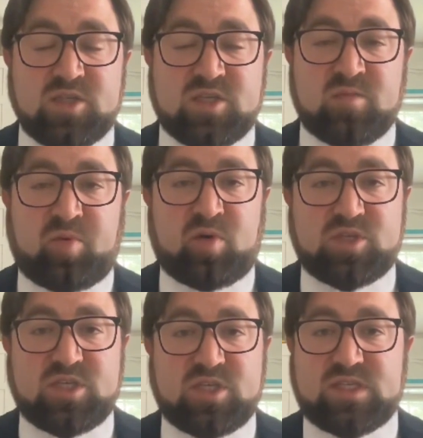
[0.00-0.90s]
to
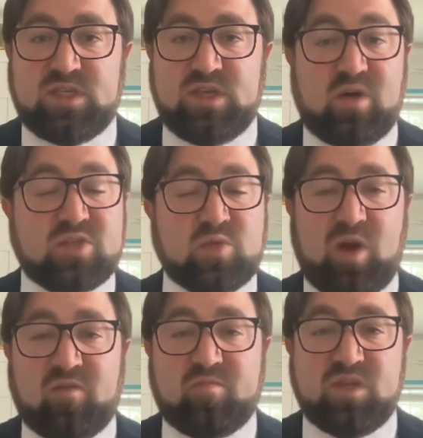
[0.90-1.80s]
purchase, a
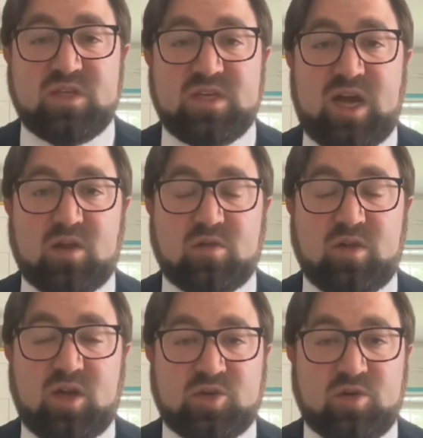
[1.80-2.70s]
$12 million
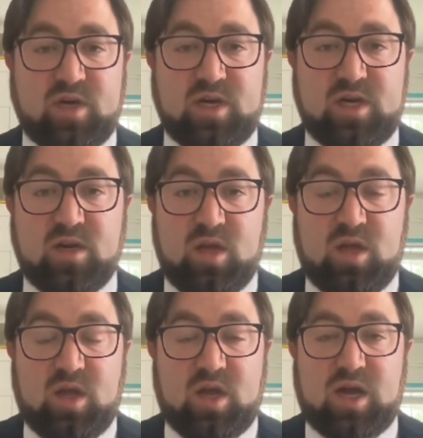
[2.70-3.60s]
luxury
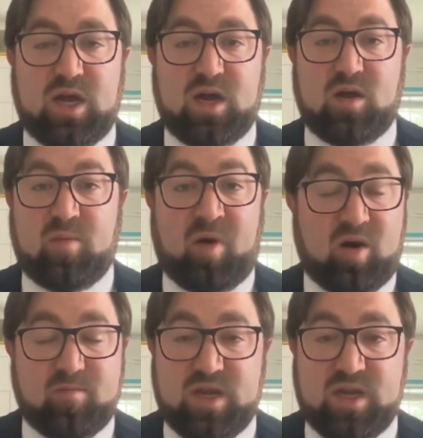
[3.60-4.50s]
apartment,